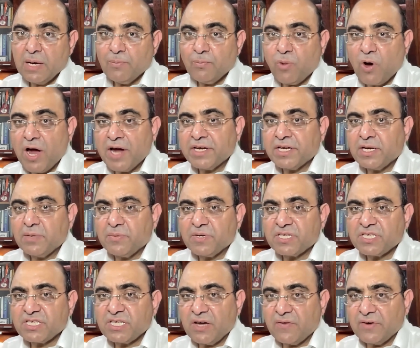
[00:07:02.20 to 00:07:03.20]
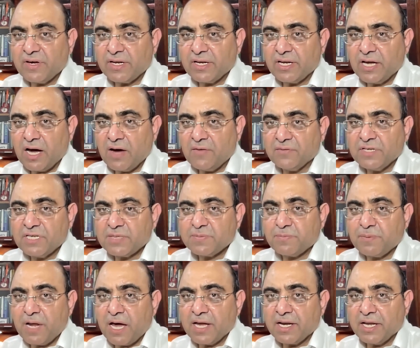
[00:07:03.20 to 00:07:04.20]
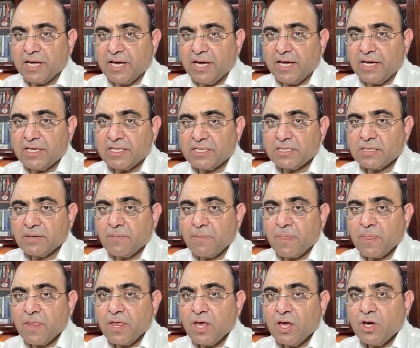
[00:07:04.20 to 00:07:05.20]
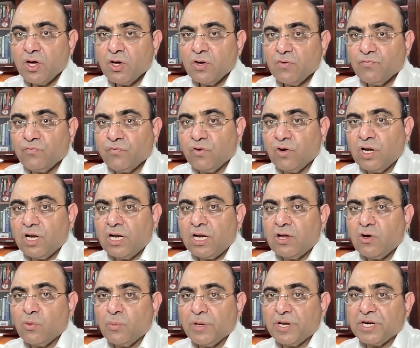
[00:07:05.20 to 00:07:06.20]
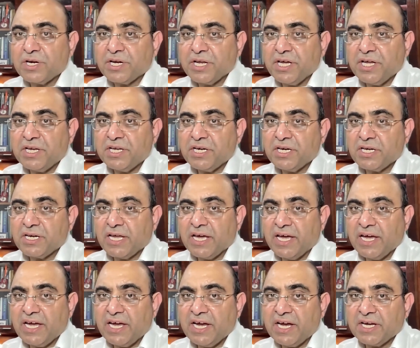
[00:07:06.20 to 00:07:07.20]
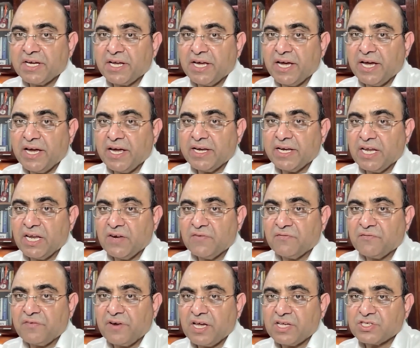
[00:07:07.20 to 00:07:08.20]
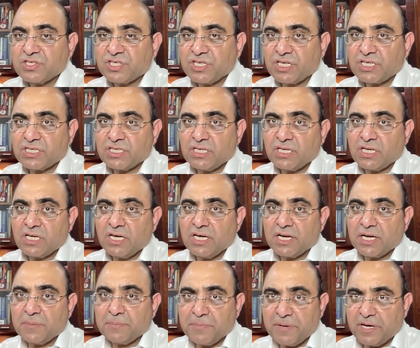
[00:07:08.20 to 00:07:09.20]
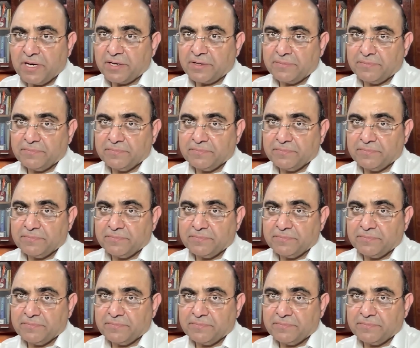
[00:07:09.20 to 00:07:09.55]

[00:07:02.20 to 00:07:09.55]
Point number 7 of this plan is full humanitarian aid and infrastructure repair.